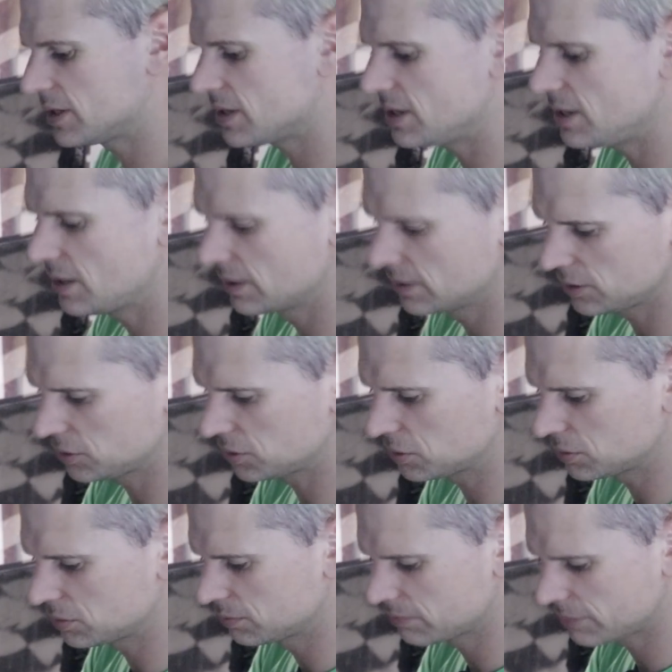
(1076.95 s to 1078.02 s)
the
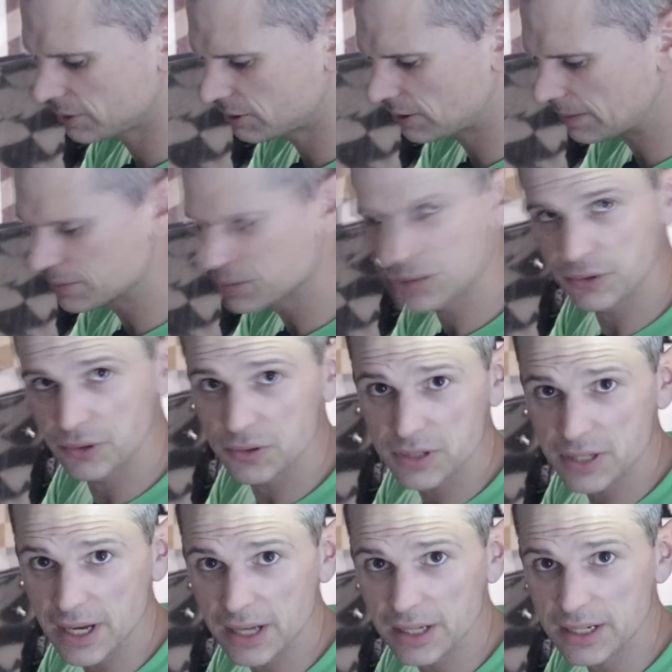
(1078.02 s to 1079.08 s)
little grub screws
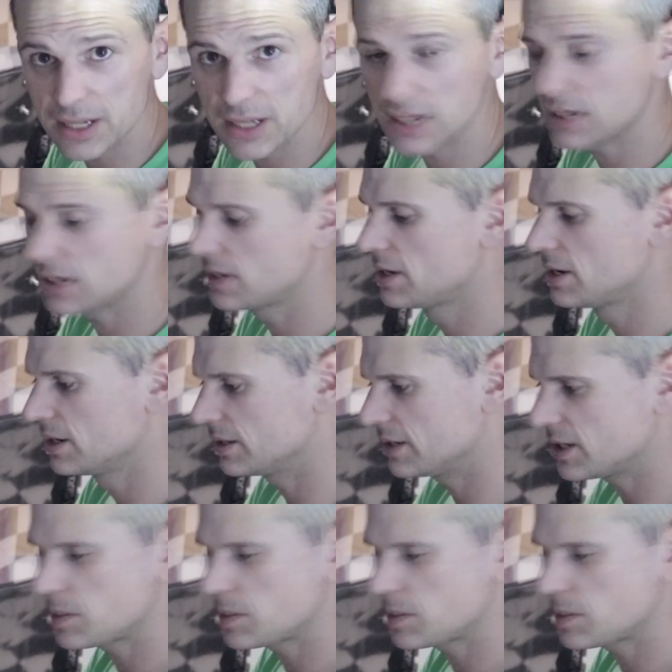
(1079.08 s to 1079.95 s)
down here need